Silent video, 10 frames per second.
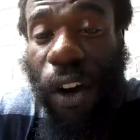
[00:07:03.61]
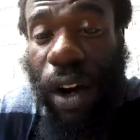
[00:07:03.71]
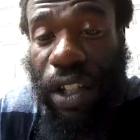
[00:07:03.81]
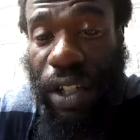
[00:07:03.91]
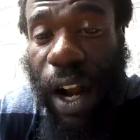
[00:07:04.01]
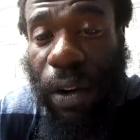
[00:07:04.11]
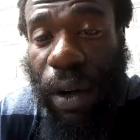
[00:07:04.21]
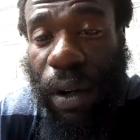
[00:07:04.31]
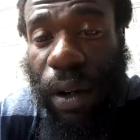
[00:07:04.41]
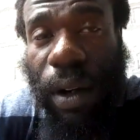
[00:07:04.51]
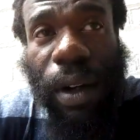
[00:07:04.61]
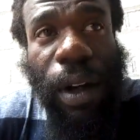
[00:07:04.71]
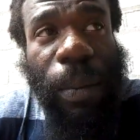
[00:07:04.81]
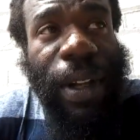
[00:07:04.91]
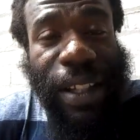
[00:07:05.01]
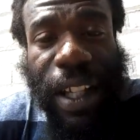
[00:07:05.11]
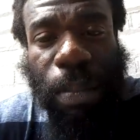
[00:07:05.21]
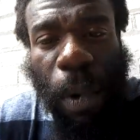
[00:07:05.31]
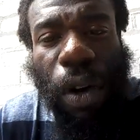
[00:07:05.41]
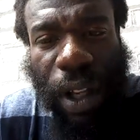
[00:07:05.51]
the heart chakra. Because
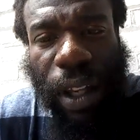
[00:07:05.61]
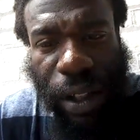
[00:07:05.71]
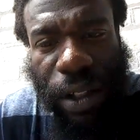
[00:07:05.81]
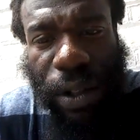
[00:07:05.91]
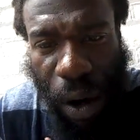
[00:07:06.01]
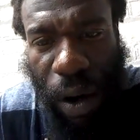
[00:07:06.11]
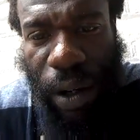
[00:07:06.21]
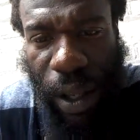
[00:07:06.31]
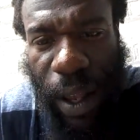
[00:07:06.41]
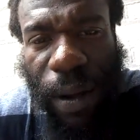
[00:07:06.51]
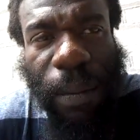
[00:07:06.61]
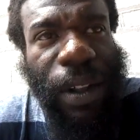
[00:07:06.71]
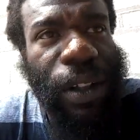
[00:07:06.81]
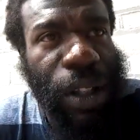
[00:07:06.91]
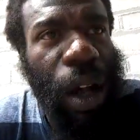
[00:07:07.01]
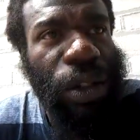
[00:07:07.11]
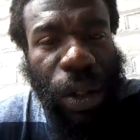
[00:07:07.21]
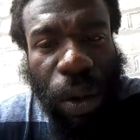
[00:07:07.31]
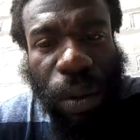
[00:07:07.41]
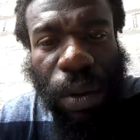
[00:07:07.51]
it's murky and it's dark, yeah, but there's
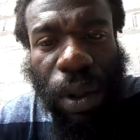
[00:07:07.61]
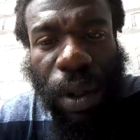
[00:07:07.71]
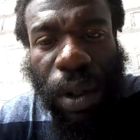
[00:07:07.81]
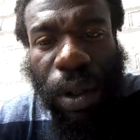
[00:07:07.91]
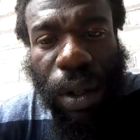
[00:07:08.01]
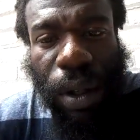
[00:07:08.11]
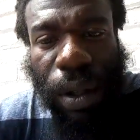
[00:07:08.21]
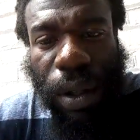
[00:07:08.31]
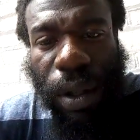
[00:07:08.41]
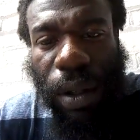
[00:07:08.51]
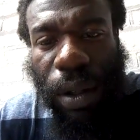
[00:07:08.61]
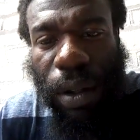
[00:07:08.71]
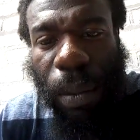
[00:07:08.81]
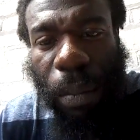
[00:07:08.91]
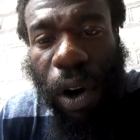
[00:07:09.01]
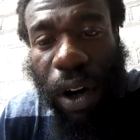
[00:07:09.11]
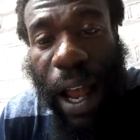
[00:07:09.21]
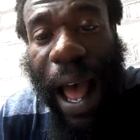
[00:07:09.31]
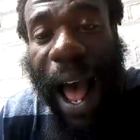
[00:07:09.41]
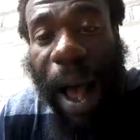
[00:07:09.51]
also the
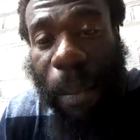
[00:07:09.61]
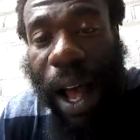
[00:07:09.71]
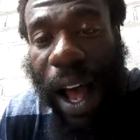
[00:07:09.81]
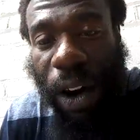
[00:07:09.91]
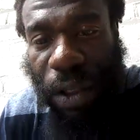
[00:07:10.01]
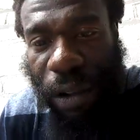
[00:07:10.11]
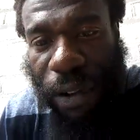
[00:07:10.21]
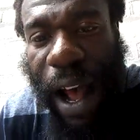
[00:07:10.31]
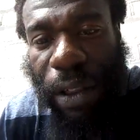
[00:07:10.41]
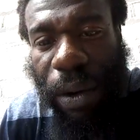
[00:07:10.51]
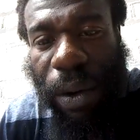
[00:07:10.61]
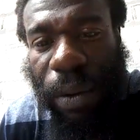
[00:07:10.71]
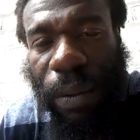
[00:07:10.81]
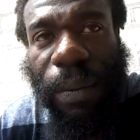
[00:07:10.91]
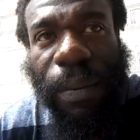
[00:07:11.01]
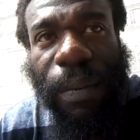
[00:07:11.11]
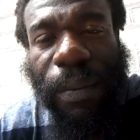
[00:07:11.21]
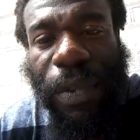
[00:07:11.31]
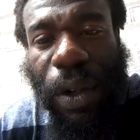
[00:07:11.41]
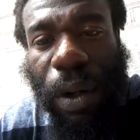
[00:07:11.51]
Merkaba, or the Father,
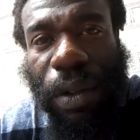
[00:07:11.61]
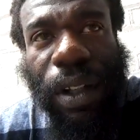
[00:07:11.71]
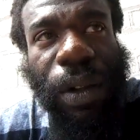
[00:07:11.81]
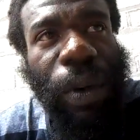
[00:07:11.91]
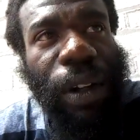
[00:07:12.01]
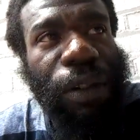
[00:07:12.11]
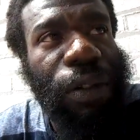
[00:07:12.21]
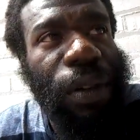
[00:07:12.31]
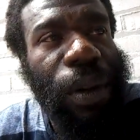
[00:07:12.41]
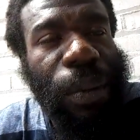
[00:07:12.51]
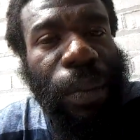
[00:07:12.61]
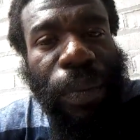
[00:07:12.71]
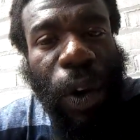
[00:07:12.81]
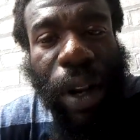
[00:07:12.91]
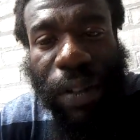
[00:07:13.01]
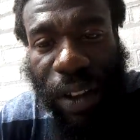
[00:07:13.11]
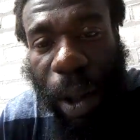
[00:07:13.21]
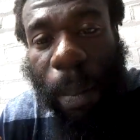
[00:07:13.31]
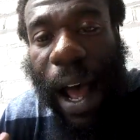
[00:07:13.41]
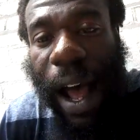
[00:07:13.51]
you know, dealing with, or even
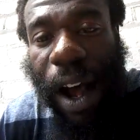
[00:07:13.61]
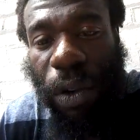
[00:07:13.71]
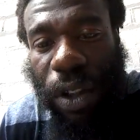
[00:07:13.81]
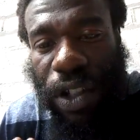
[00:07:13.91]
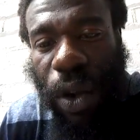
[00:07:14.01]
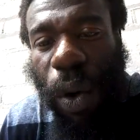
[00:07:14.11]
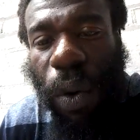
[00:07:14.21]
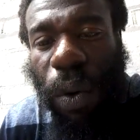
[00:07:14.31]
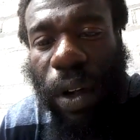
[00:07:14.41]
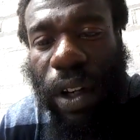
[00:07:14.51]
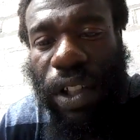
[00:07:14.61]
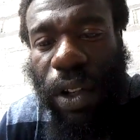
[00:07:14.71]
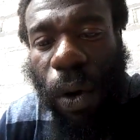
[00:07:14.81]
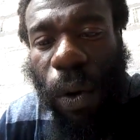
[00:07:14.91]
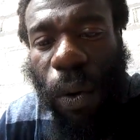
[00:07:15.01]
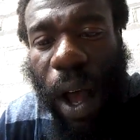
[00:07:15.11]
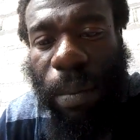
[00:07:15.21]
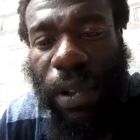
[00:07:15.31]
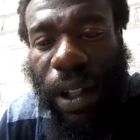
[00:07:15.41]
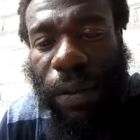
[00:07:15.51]
the Ba, or the soul. And the soul,
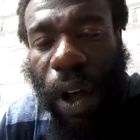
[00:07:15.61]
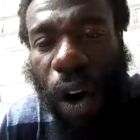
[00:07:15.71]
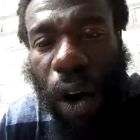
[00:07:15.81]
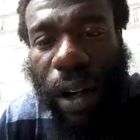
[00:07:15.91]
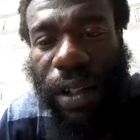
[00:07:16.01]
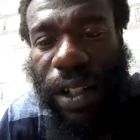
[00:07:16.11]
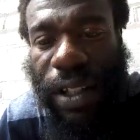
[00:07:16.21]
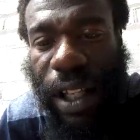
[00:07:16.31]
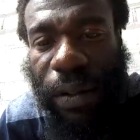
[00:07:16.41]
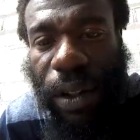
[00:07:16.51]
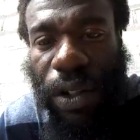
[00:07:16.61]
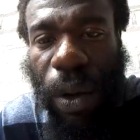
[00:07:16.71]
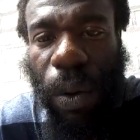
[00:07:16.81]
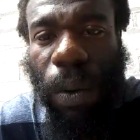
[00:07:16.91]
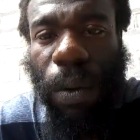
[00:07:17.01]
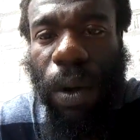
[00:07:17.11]
I believe the heart is the seat of the soul.